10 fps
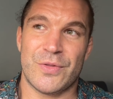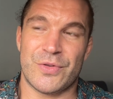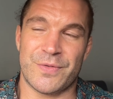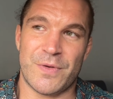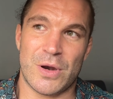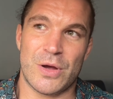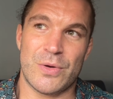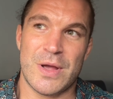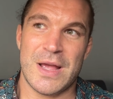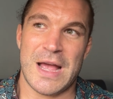follow,
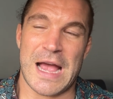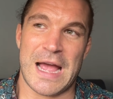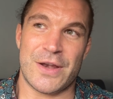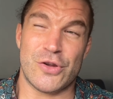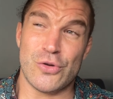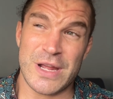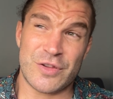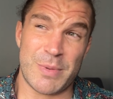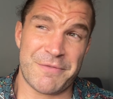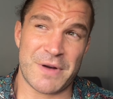and you need
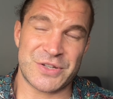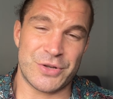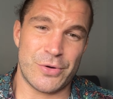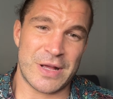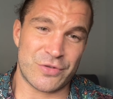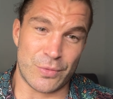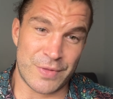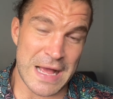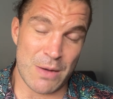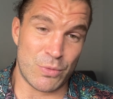to be fresh to do that. So
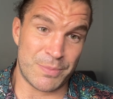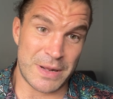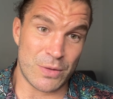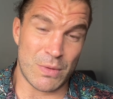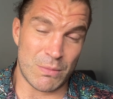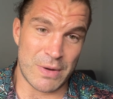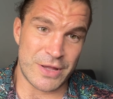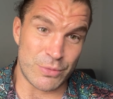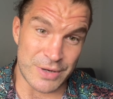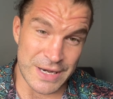that would be the one where
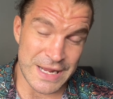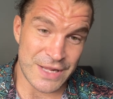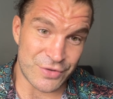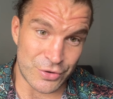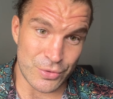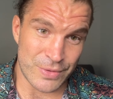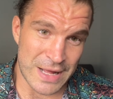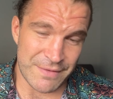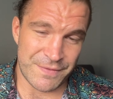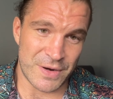you would need to do
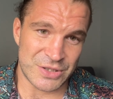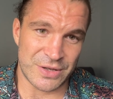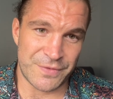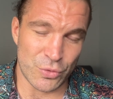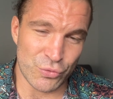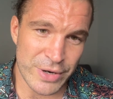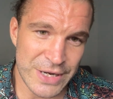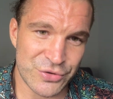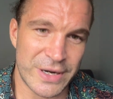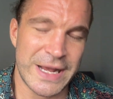that first. So if you're really
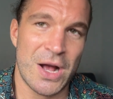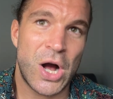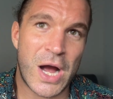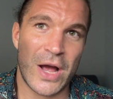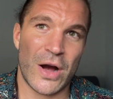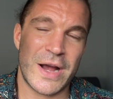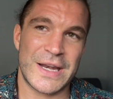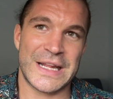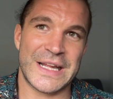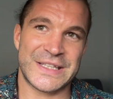trying to get higher in
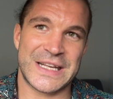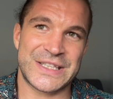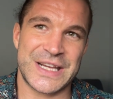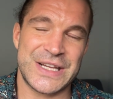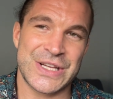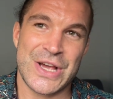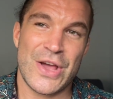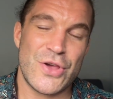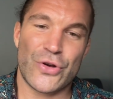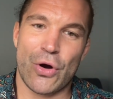the intensities,
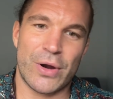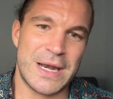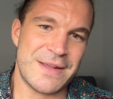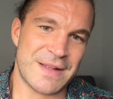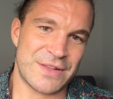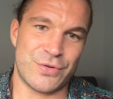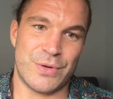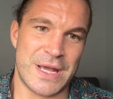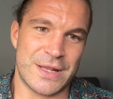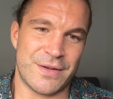you can't leave that till
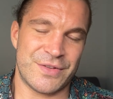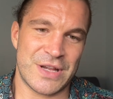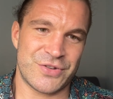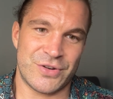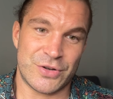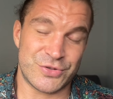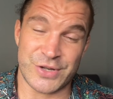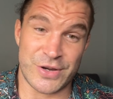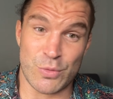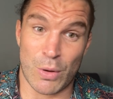the end of the session because
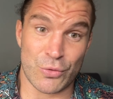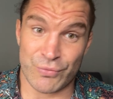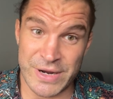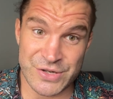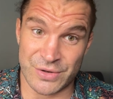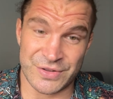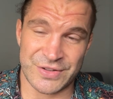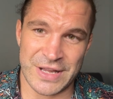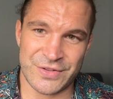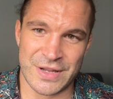you won't reach those
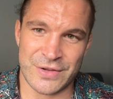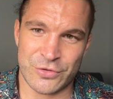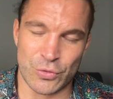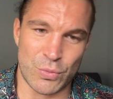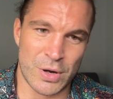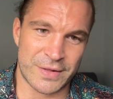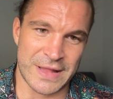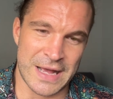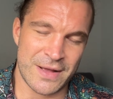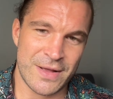intensities to work
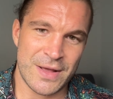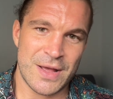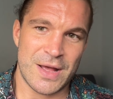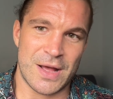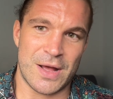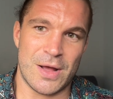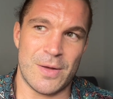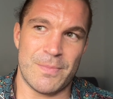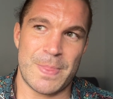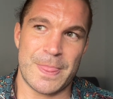that
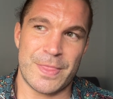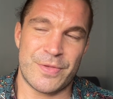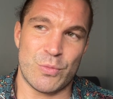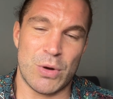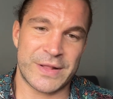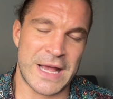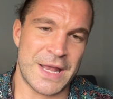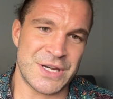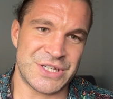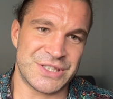
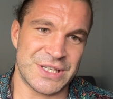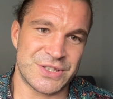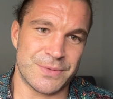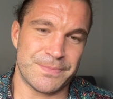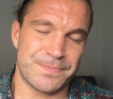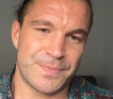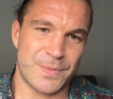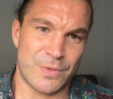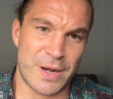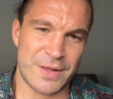energy system,
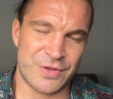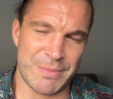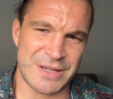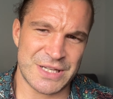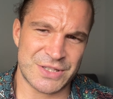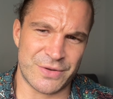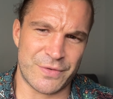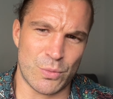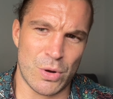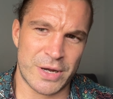right? Does that make sense? So if
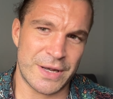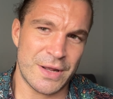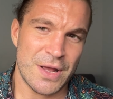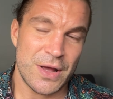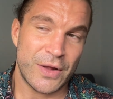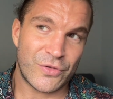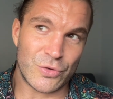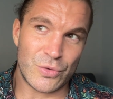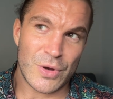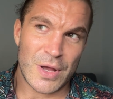you're working
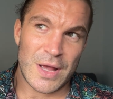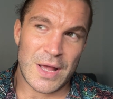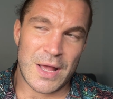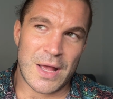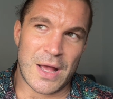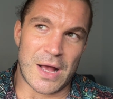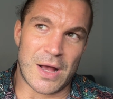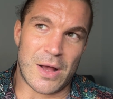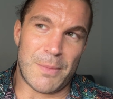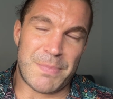to
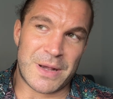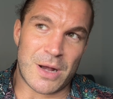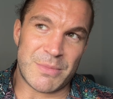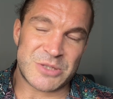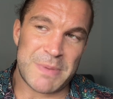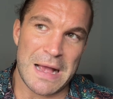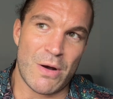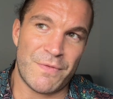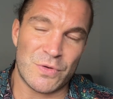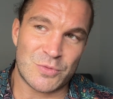become as
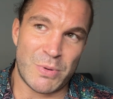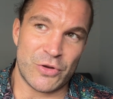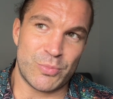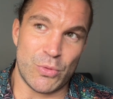powerful as possible